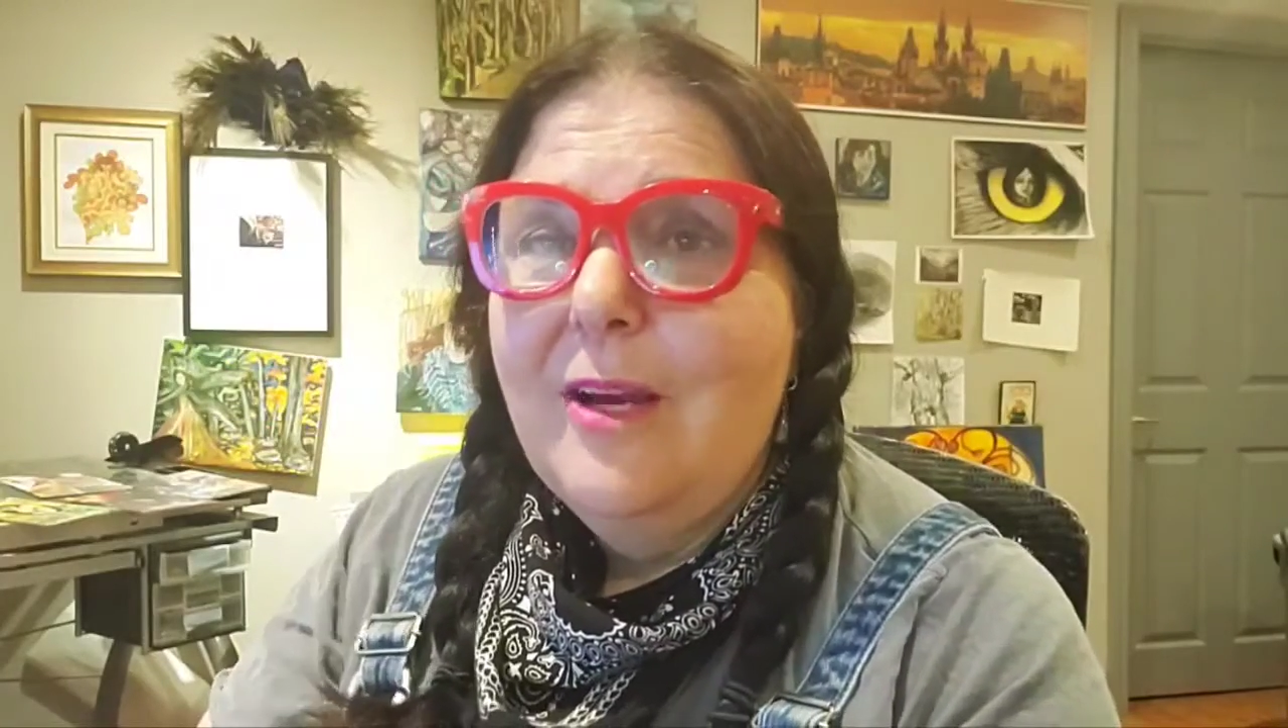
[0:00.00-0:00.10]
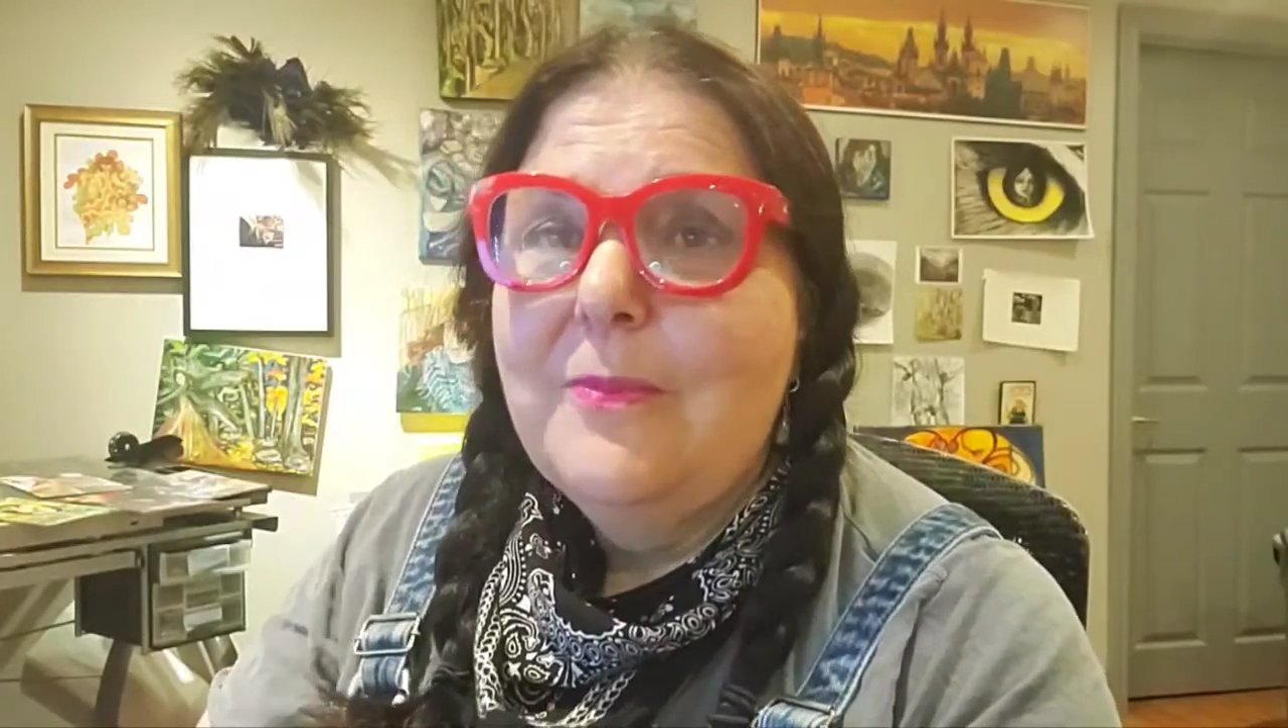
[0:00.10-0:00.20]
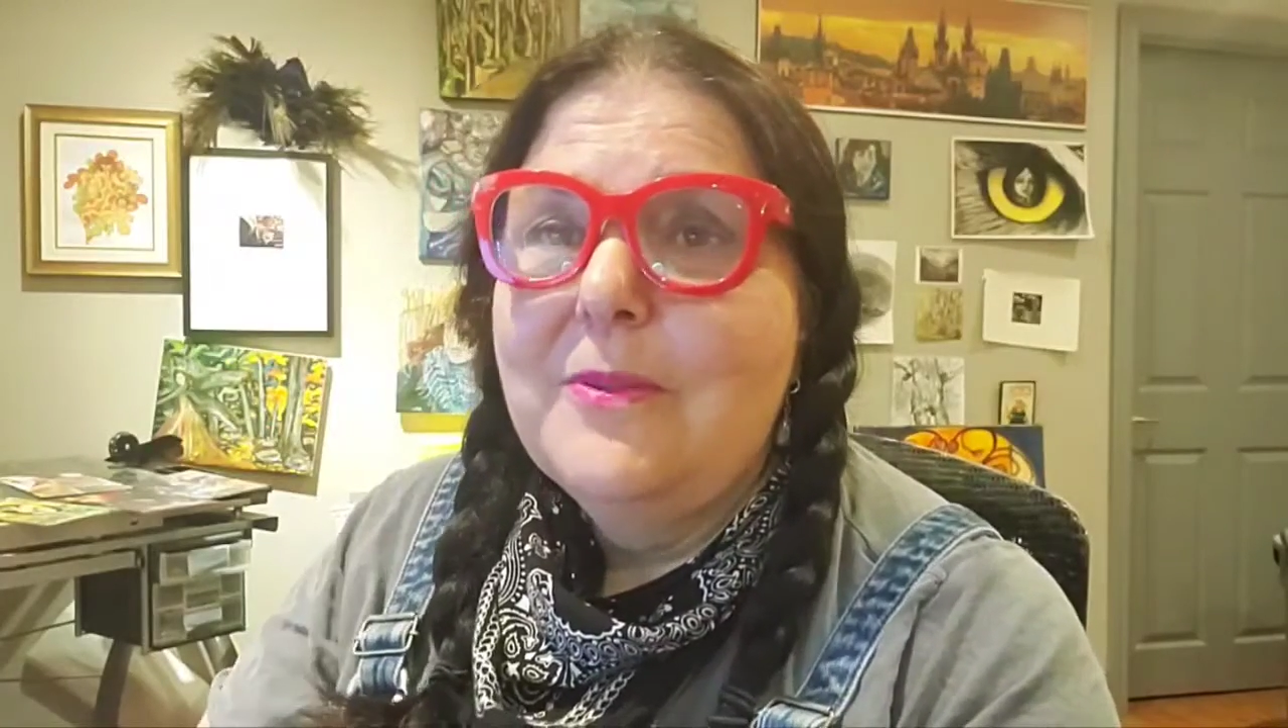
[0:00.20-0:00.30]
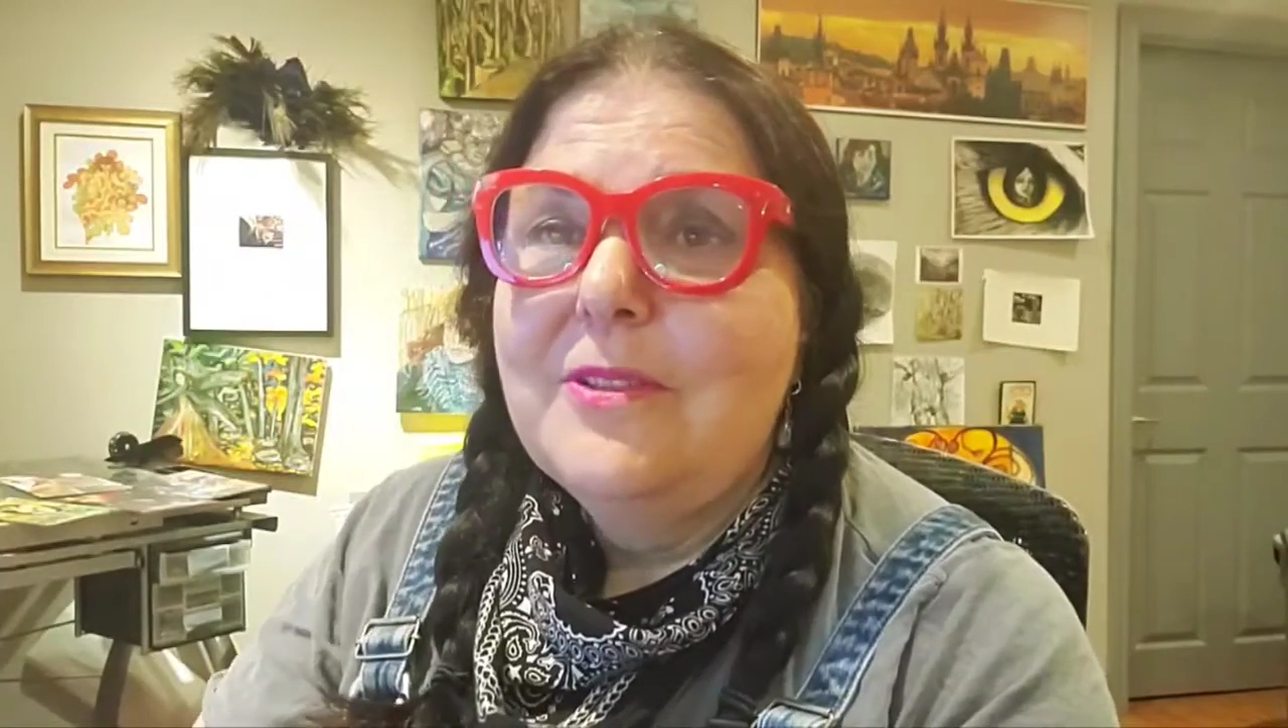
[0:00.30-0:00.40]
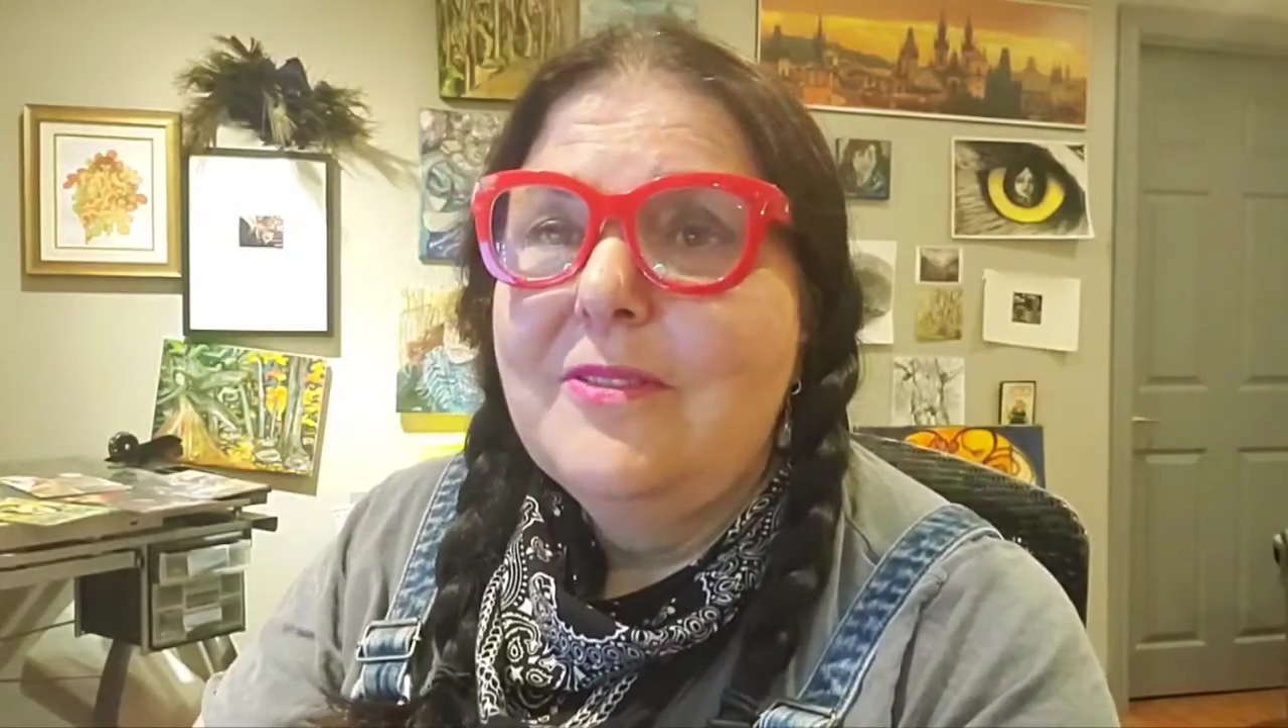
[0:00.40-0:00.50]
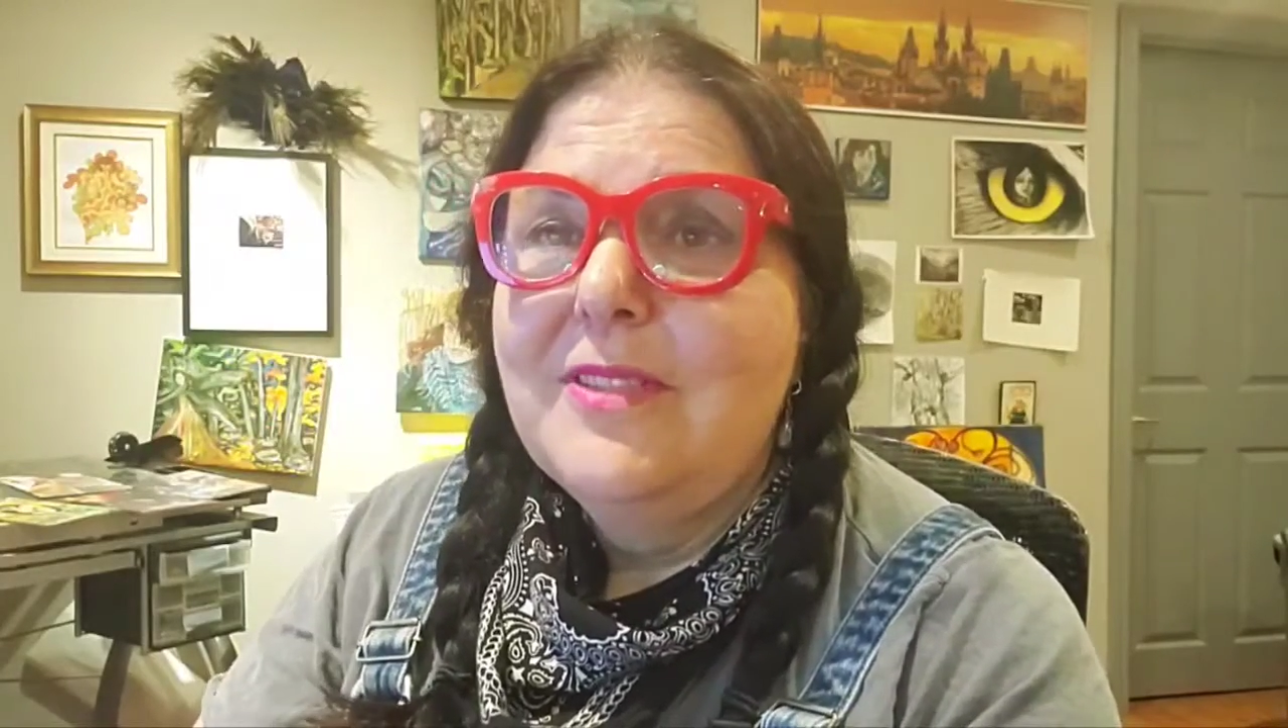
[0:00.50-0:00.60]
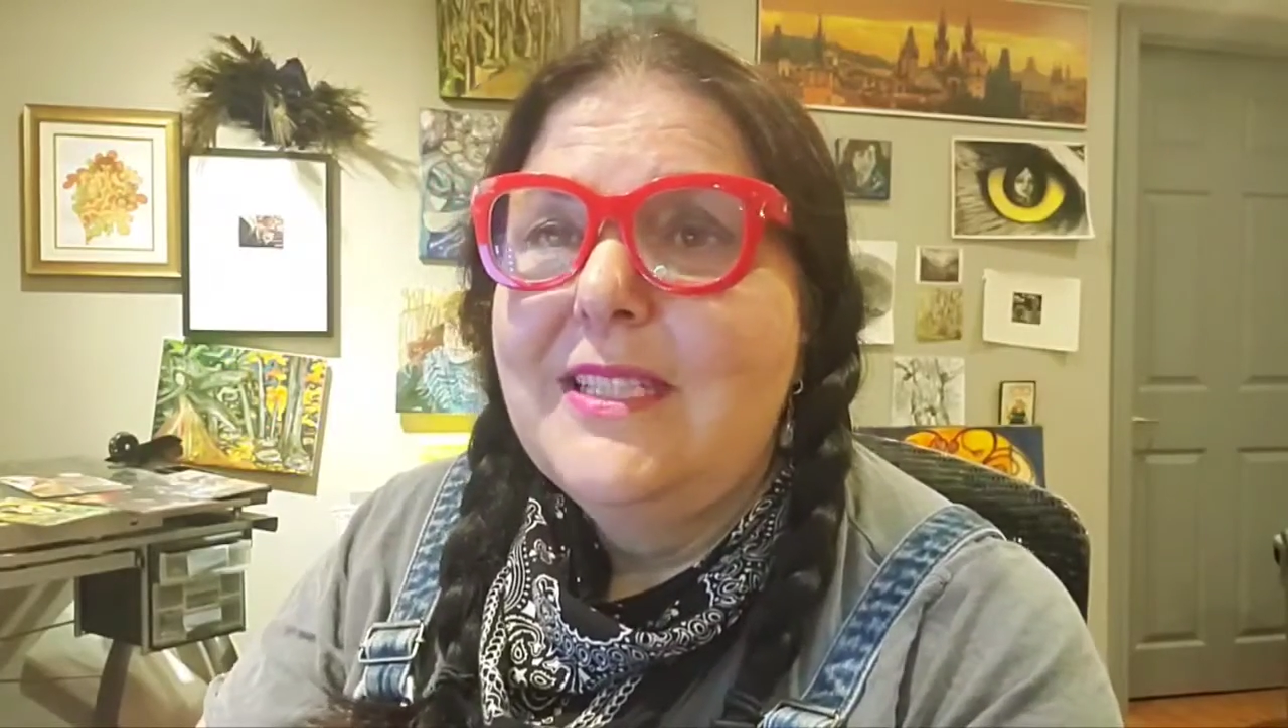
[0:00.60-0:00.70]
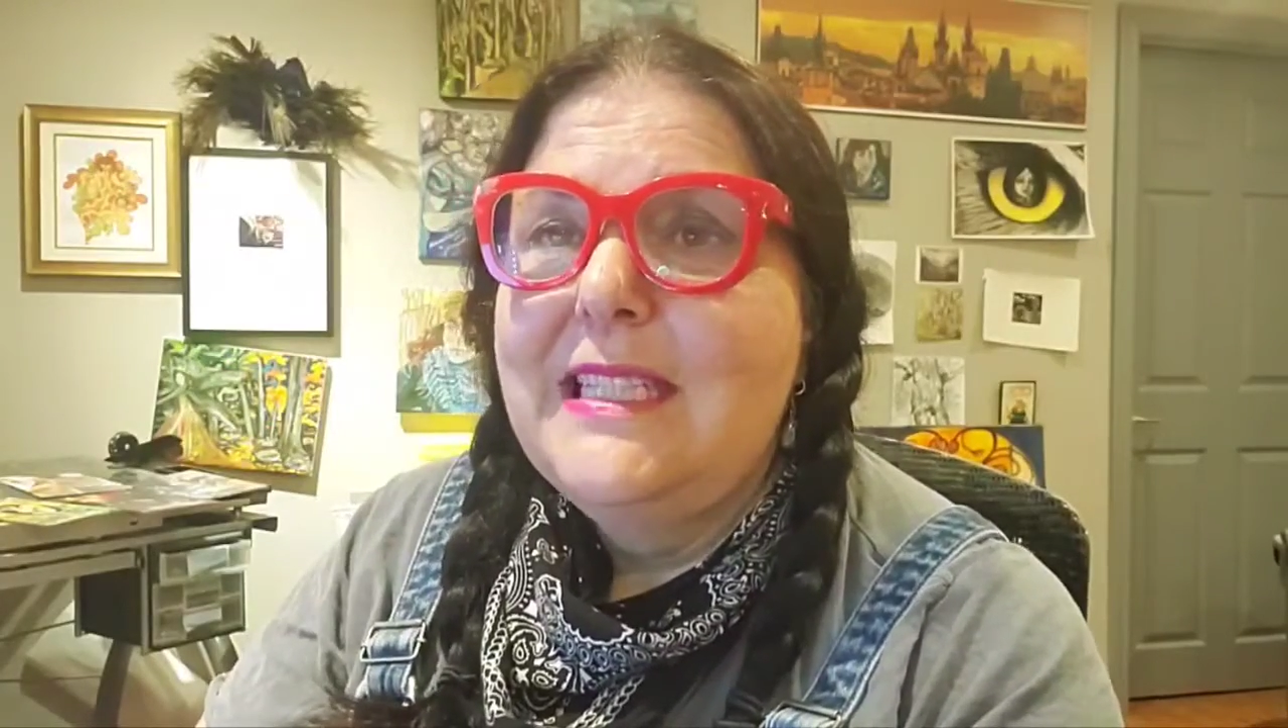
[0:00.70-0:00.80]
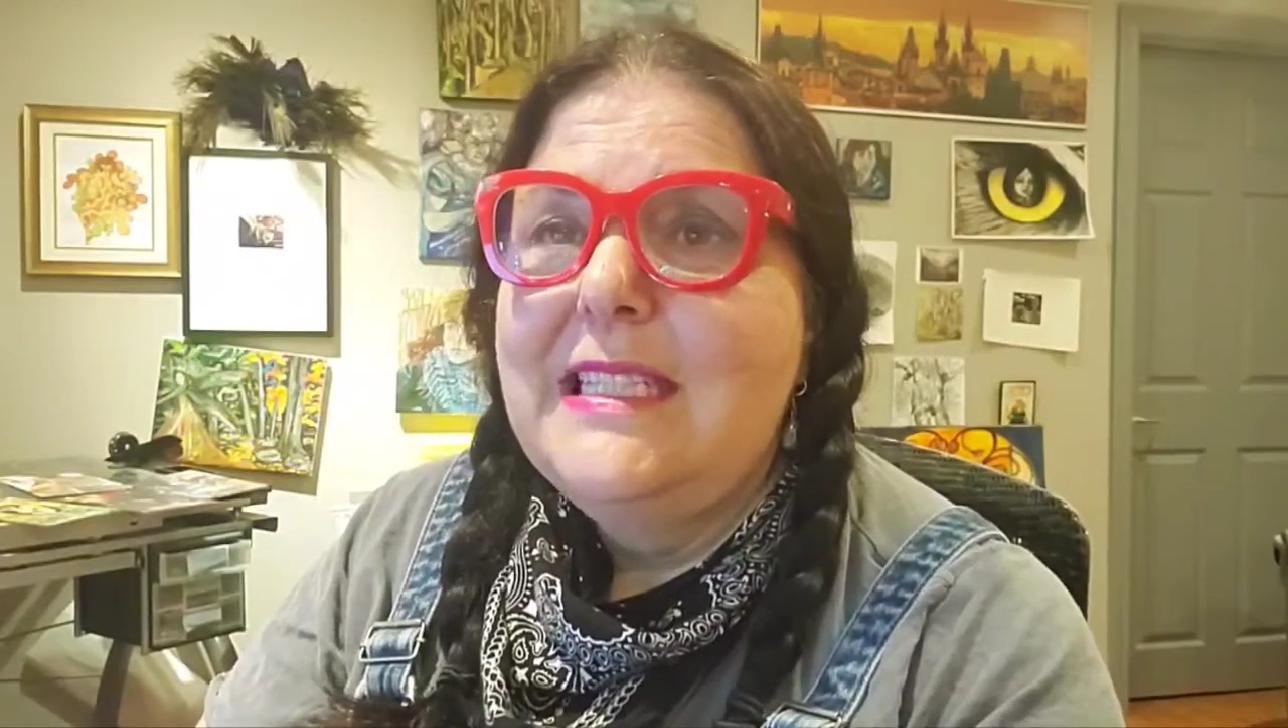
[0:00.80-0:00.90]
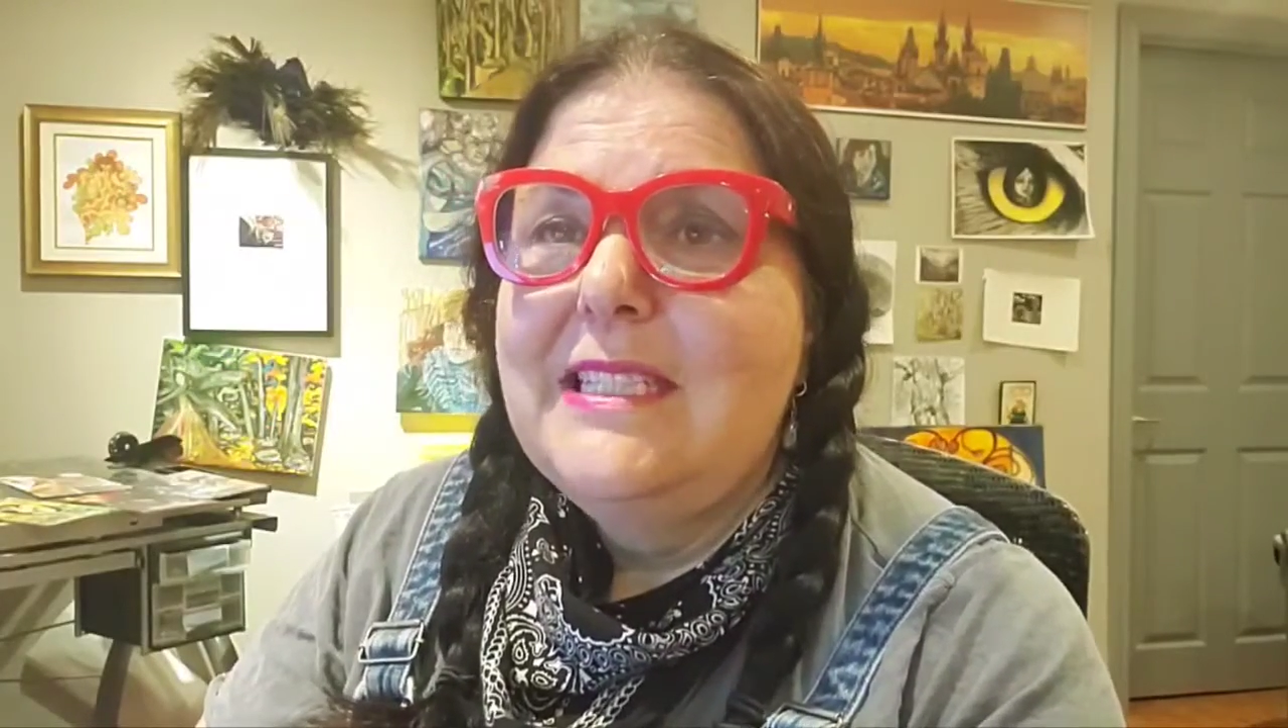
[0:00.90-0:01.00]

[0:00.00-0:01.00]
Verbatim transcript: opportunity